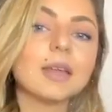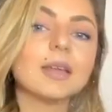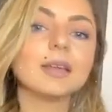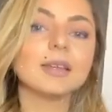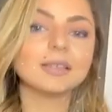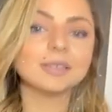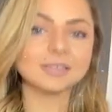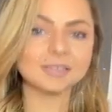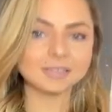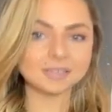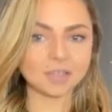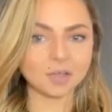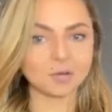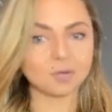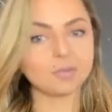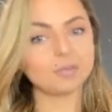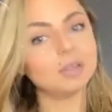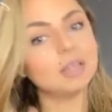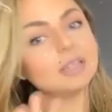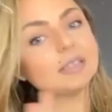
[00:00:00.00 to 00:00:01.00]

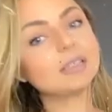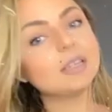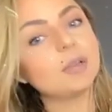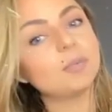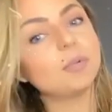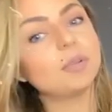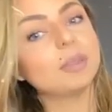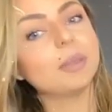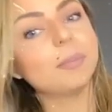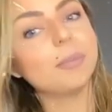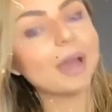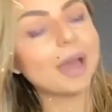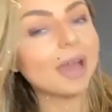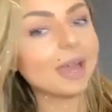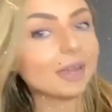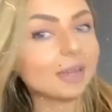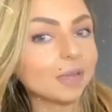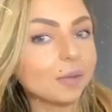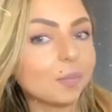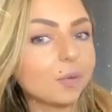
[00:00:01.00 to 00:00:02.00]
So let's start with the
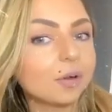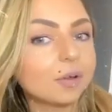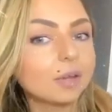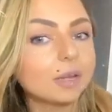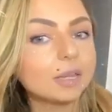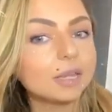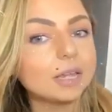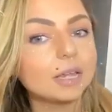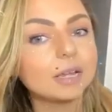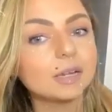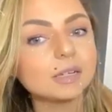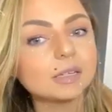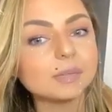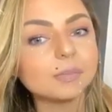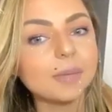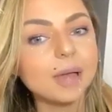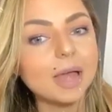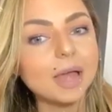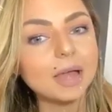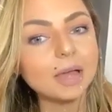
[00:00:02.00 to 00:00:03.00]
bag. I bought it years
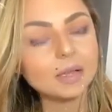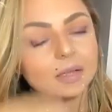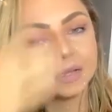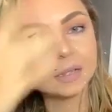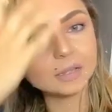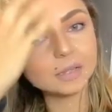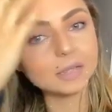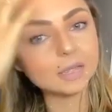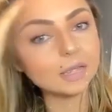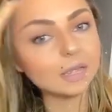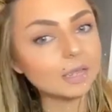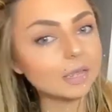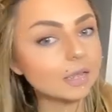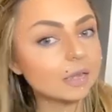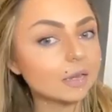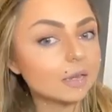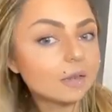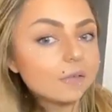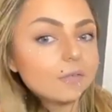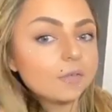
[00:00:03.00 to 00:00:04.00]
back
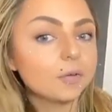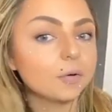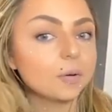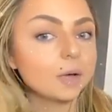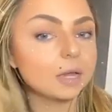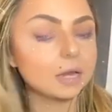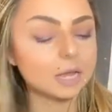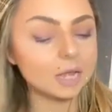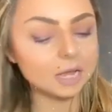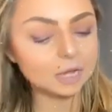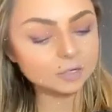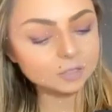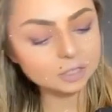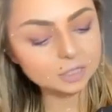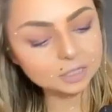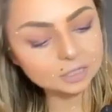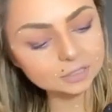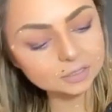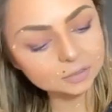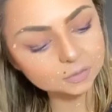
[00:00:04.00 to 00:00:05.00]
in Lithuania
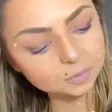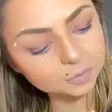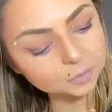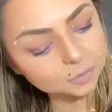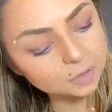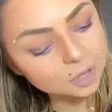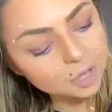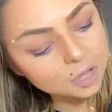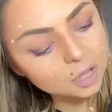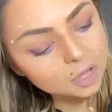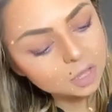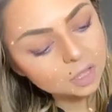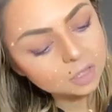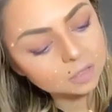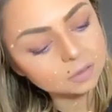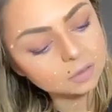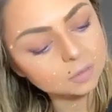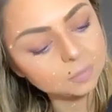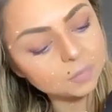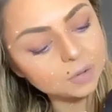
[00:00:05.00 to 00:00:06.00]
actually. So
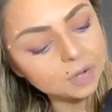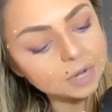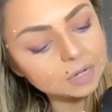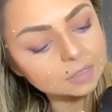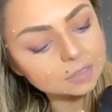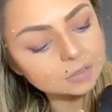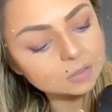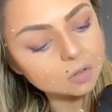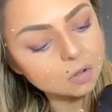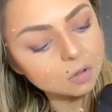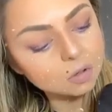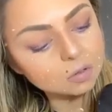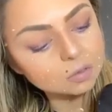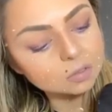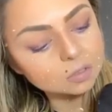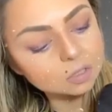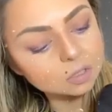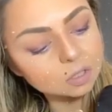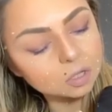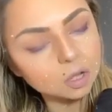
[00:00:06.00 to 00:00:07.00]
the brand is
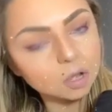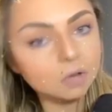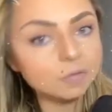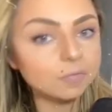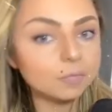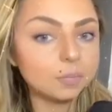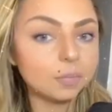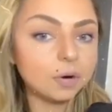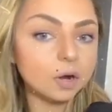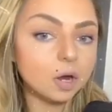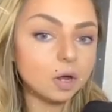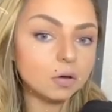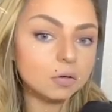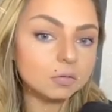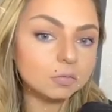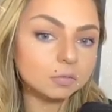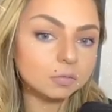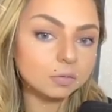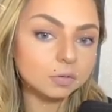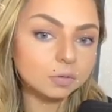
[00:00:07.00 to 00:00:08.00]
called Love Pro,
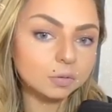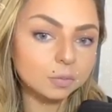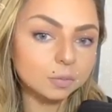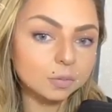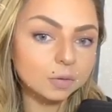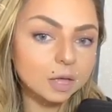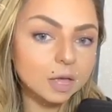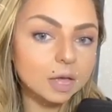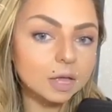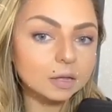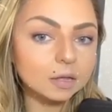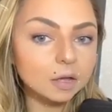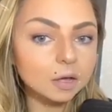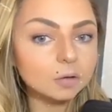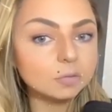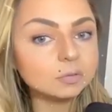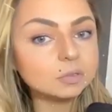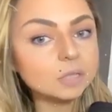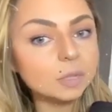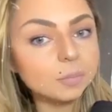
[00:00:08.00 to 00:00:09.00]

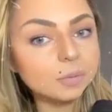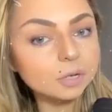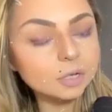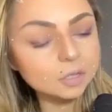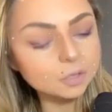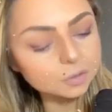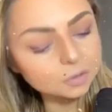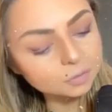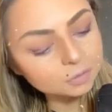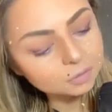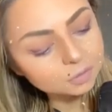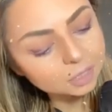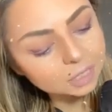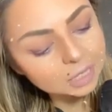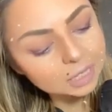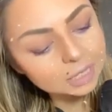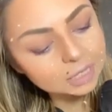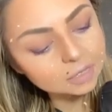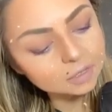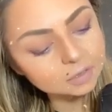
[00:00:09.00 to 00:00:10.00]

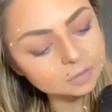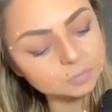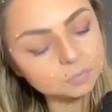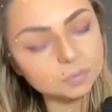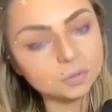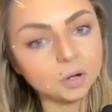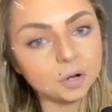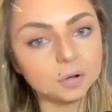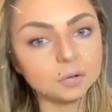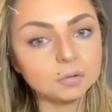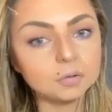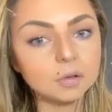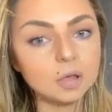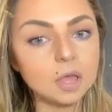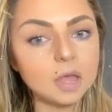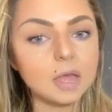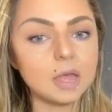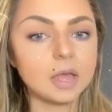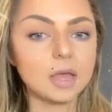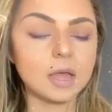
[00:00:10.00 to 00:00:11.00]
L-O-W-E Pro.
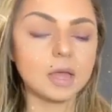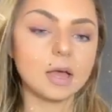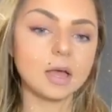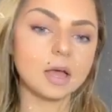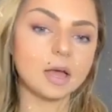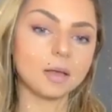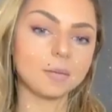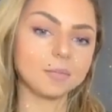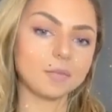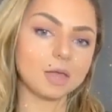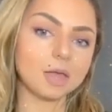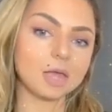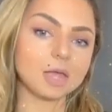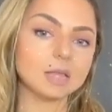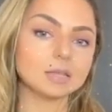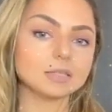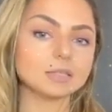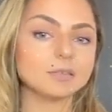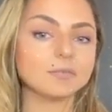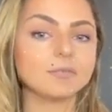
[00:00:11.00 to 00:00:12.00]

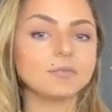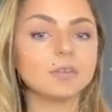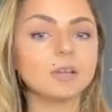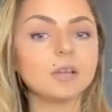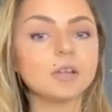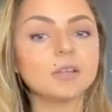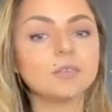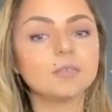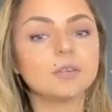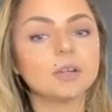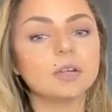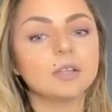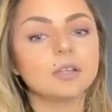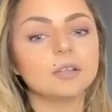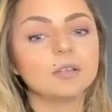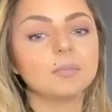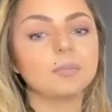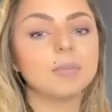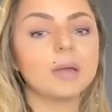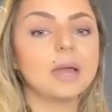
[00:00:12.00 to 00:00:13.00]
It's a very,
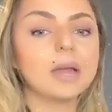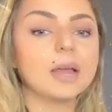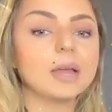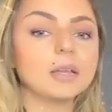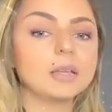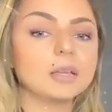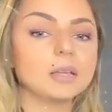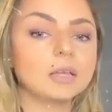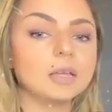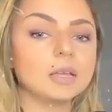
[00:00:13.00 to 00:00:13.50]
very good bag.